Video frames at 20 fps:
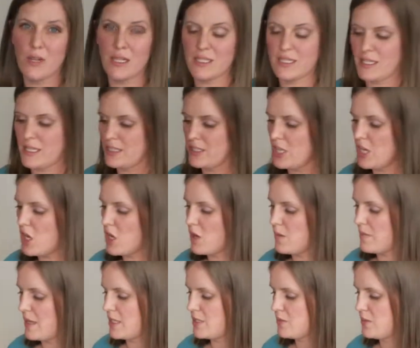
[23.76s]
It says
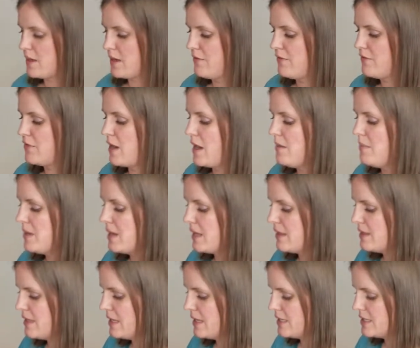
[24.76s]
home. That's where I'm from, and I
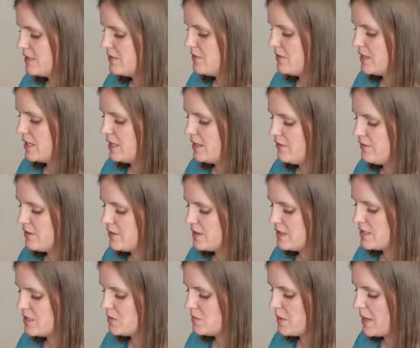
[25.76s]
think it's fitting for
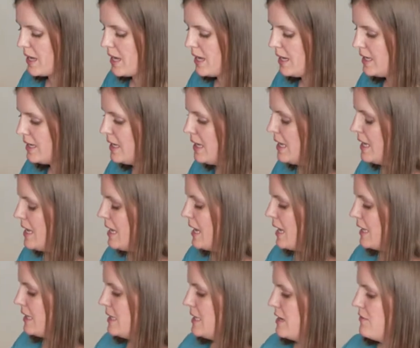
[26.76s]
this bag.
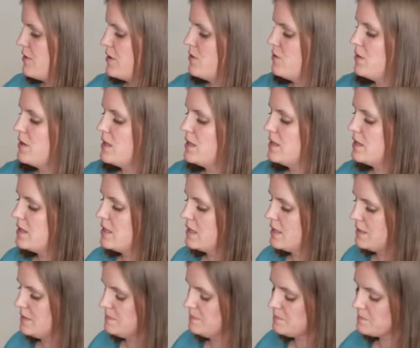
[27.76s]
I love it with
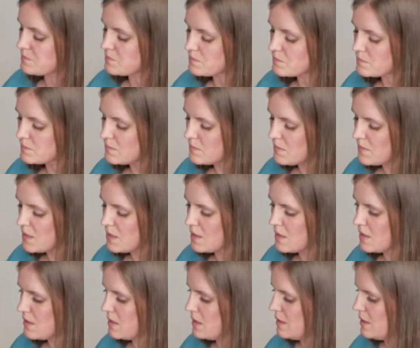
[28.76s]
the
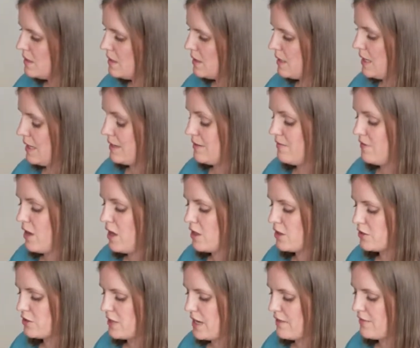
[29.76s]
kind of
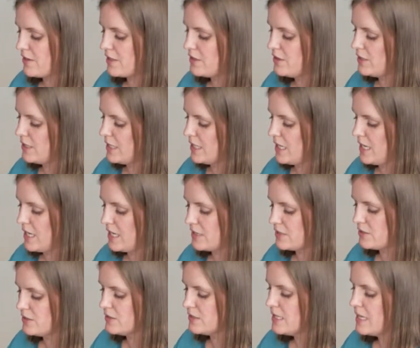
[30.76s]
holographic looking
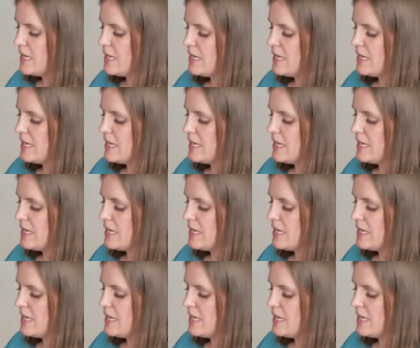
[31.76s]
handles.